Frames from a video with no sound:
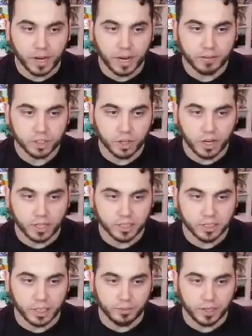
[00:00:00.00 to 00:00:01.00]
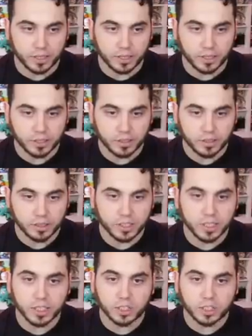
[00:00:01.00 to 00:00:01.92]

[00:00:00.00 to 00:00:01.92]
I have to go out into Sammy, I think. This thing